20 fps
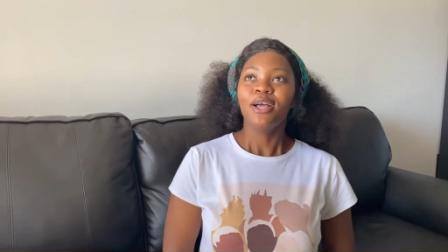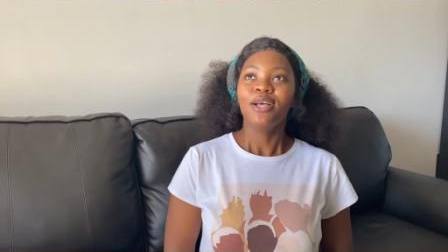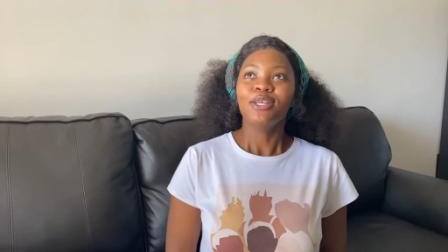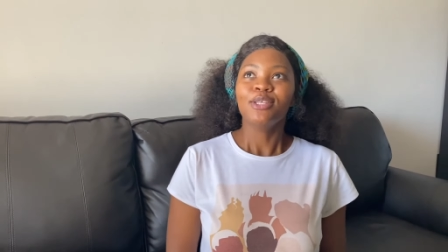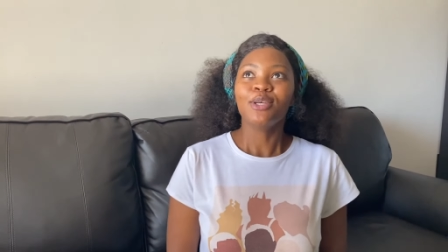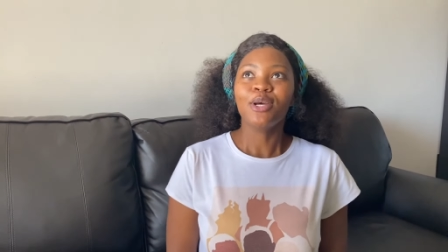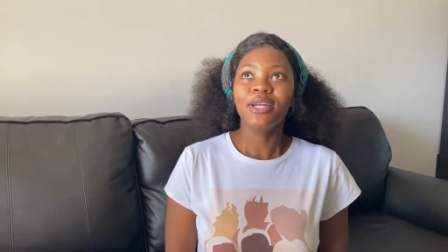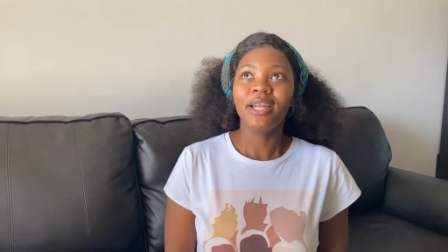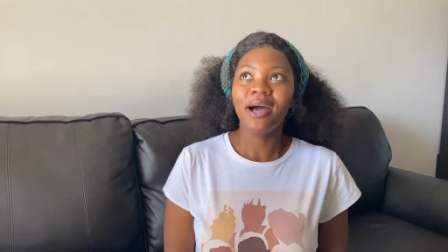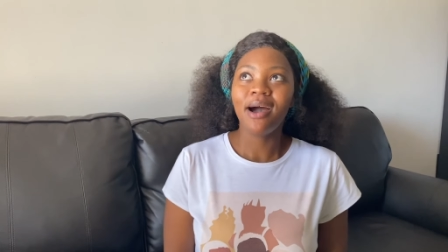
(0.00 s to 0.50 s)

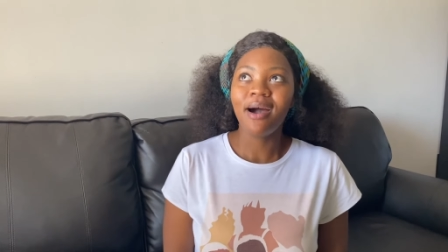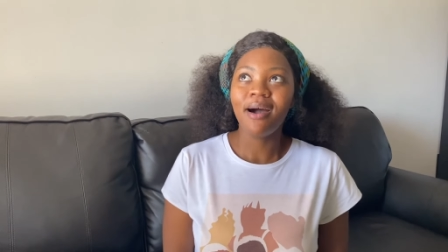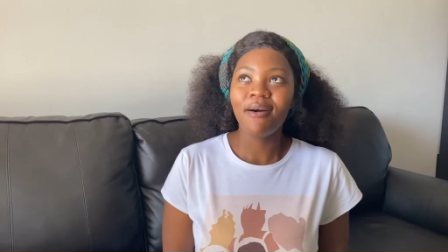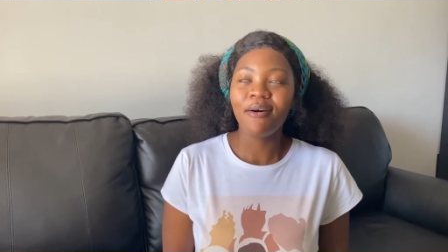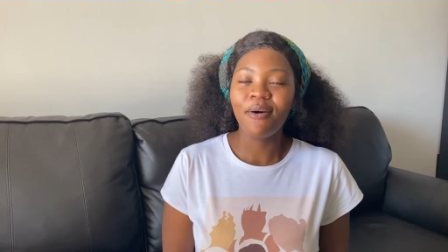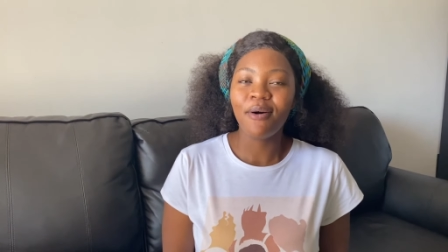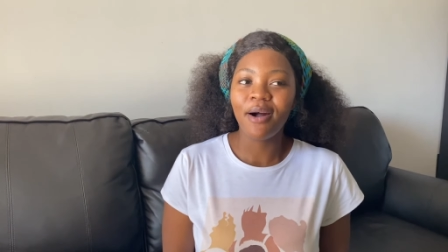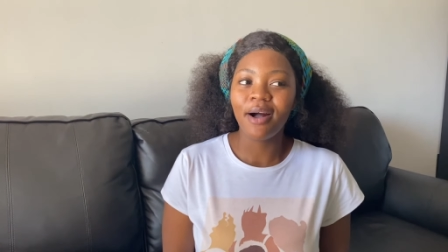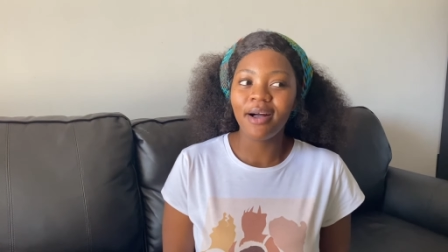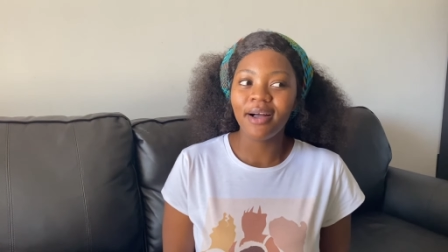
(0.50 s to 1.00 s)
So
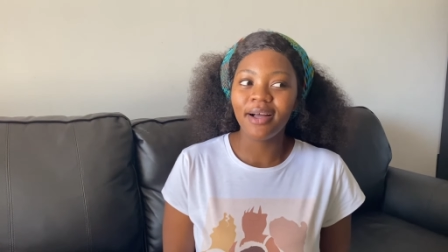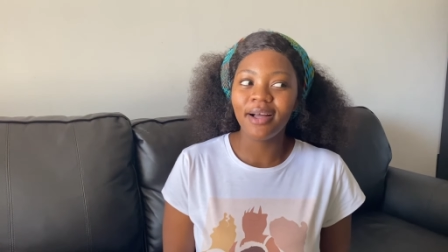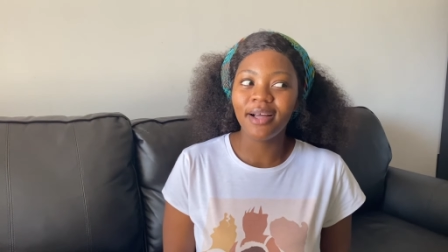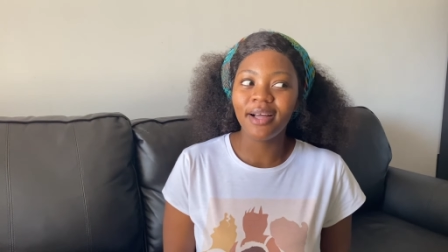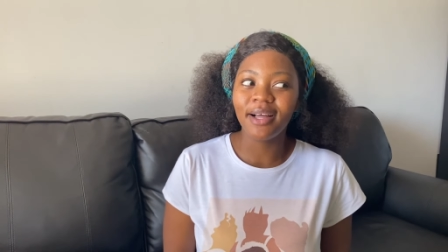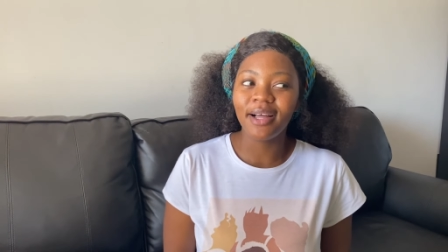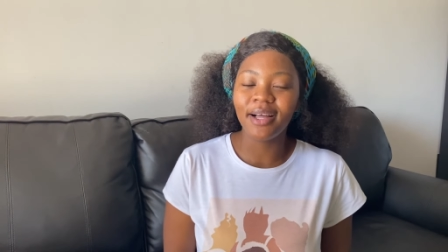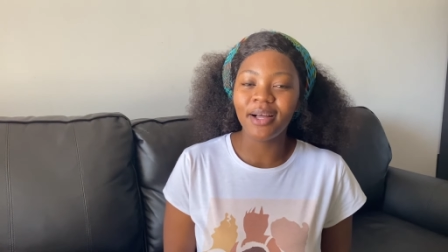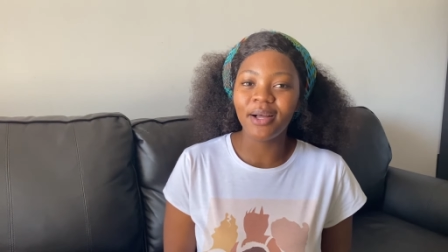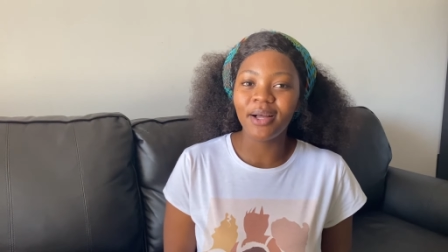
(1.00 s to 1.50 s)
now
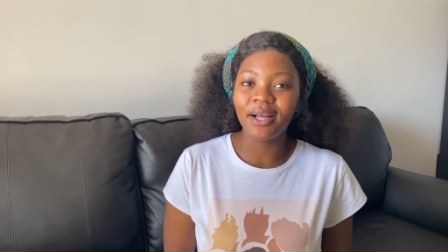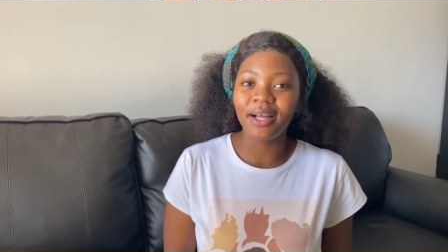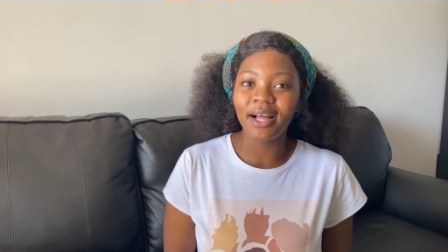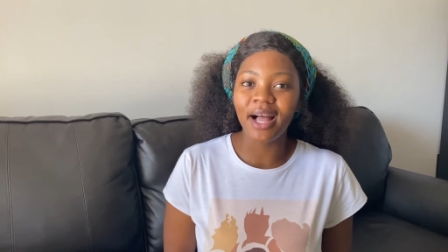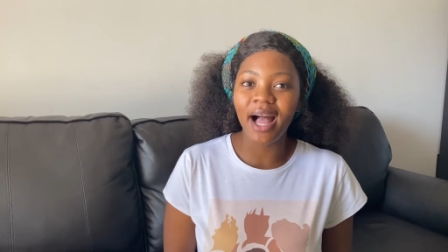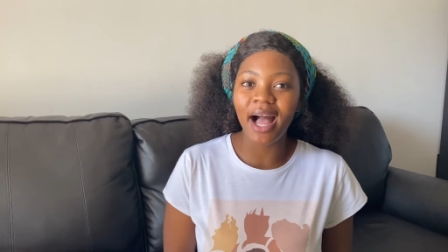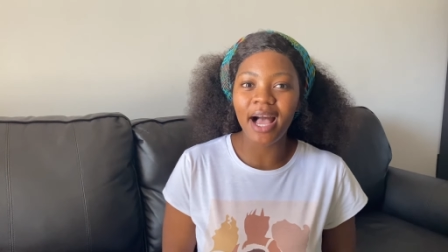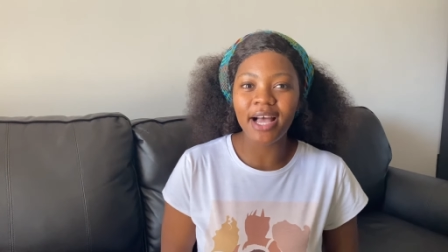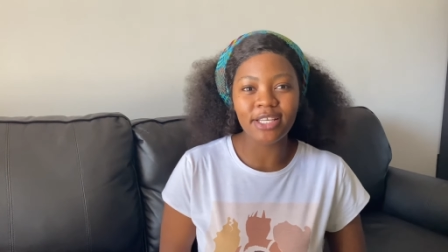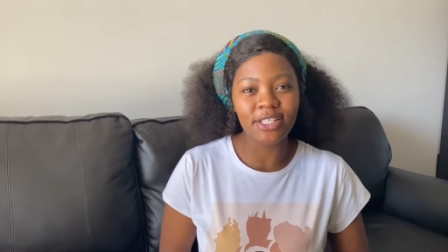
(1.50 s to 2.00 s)

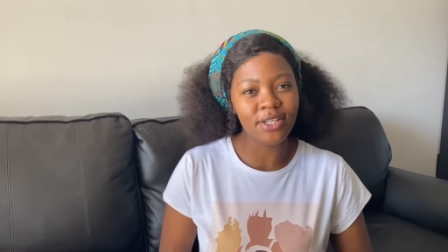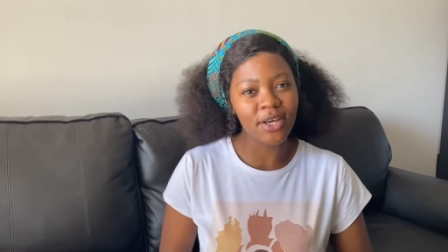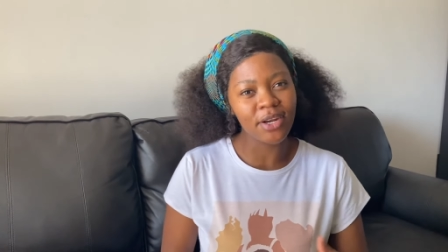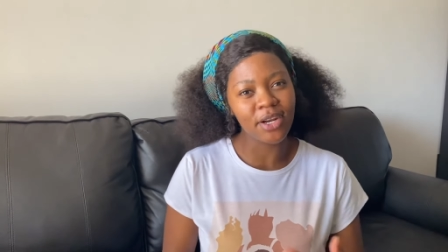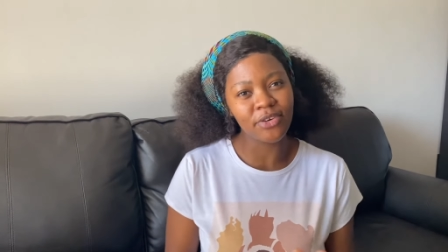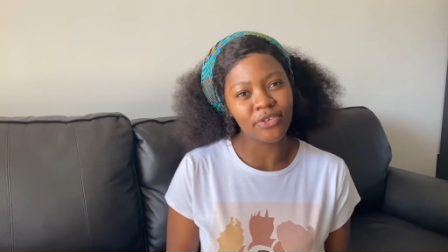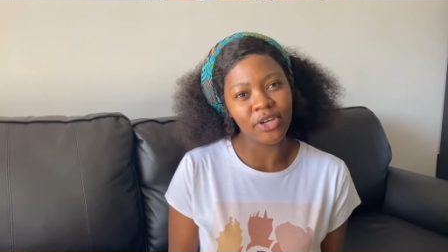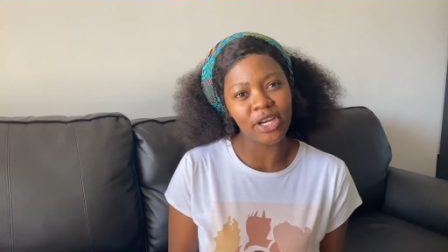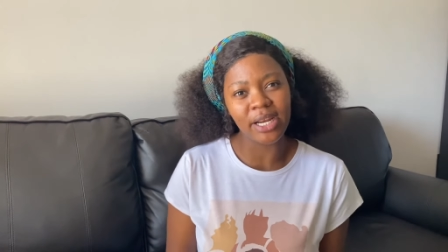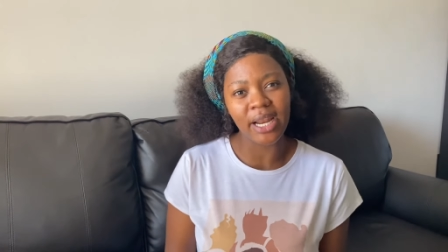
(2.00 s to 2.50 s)
I
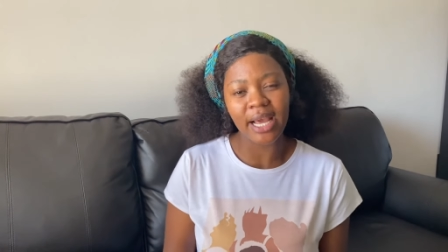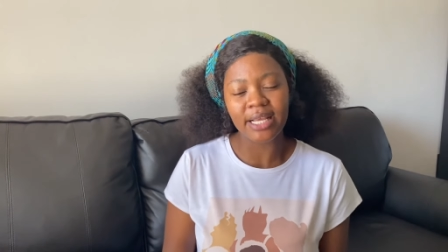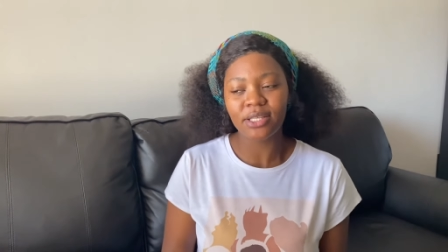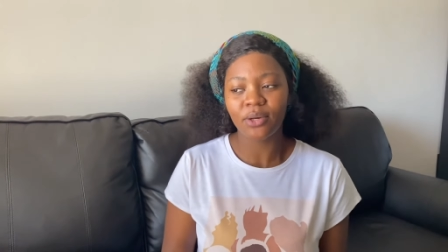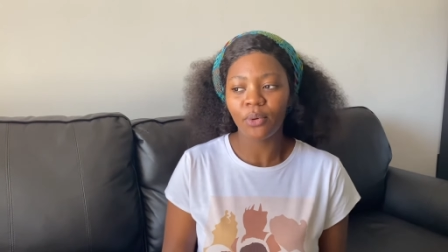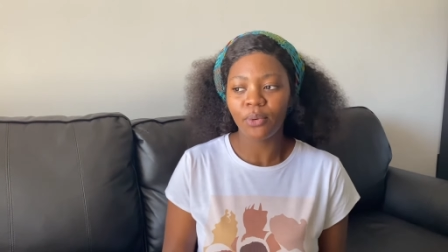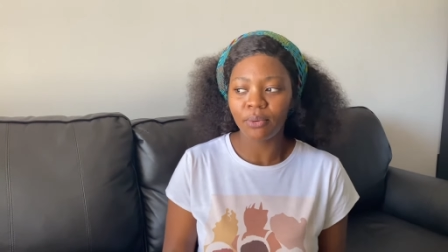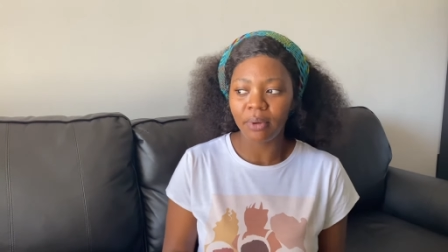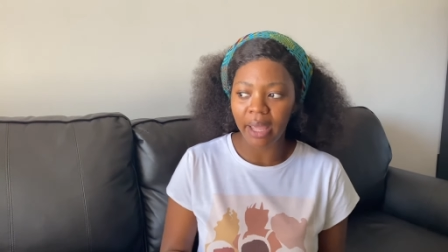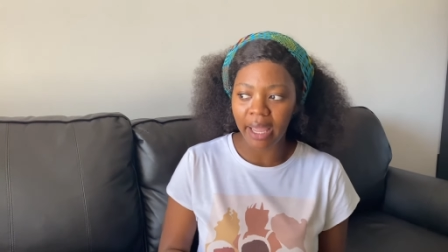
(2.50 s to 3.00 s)
started realizing,
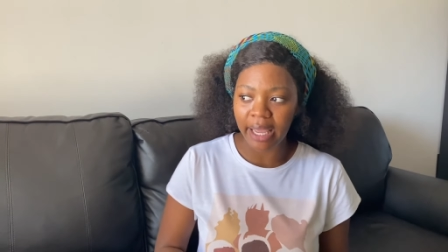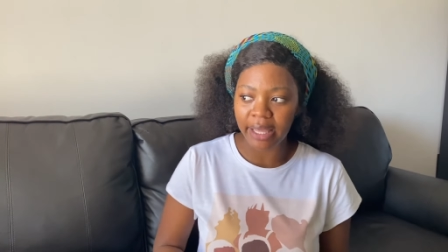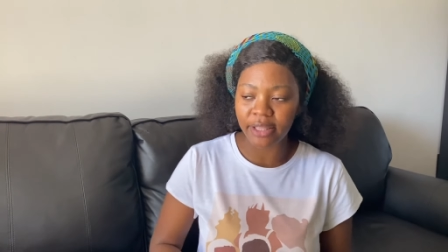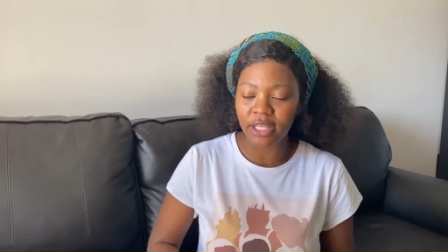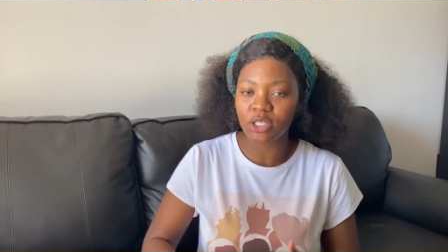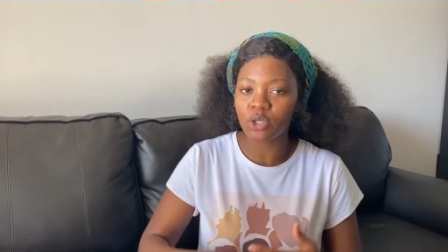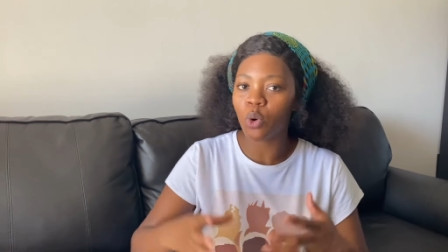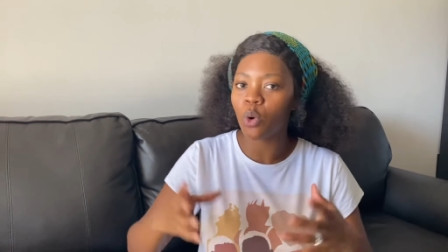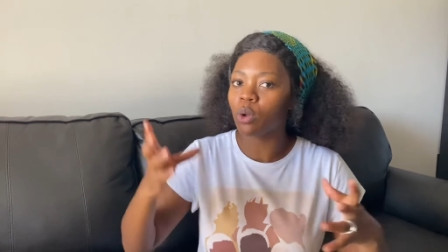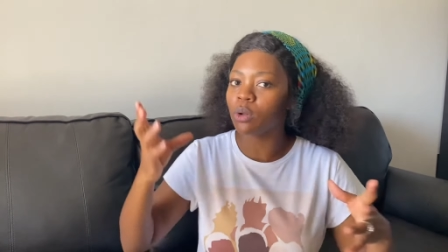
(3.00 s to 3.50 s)
okay,
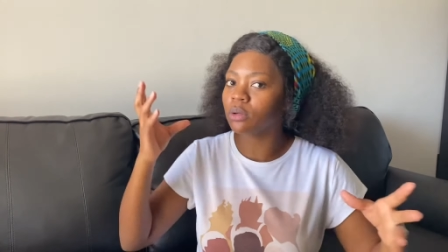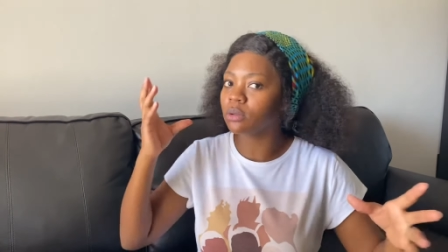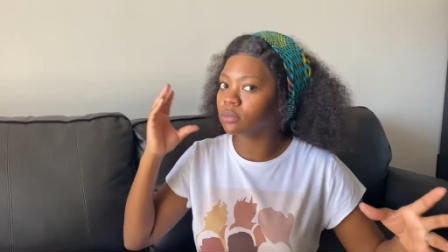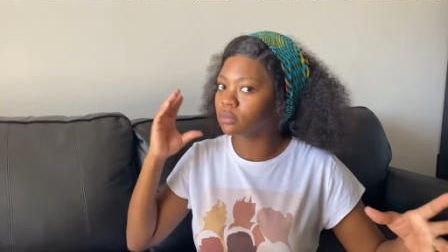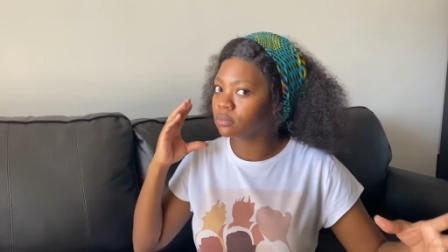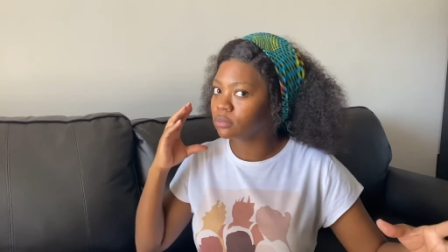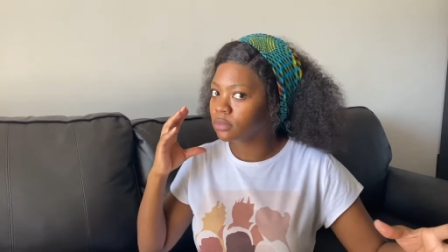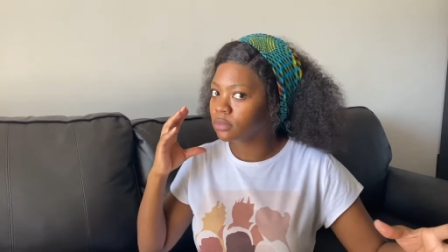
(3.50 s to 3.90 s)
this whole